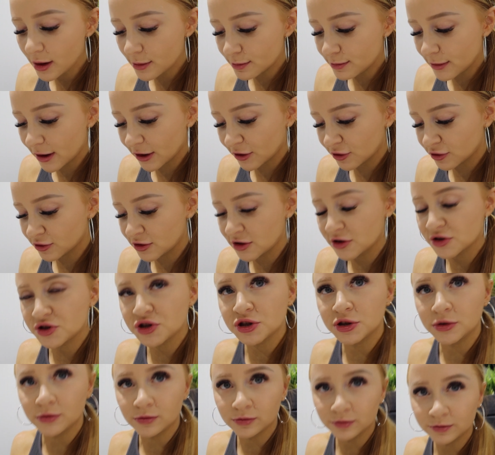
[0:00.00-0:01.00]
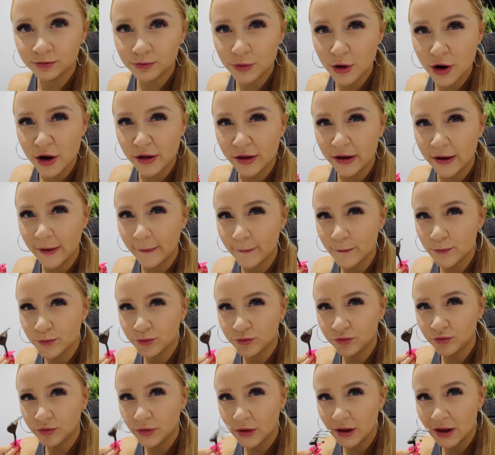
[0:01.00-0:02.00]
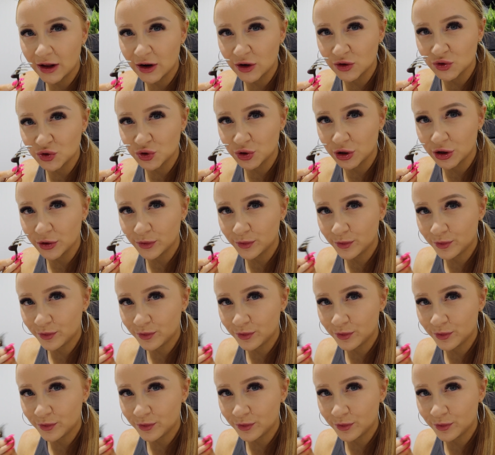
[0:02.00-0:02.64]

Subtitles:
Macro Kitchen, Burley. Get onto it.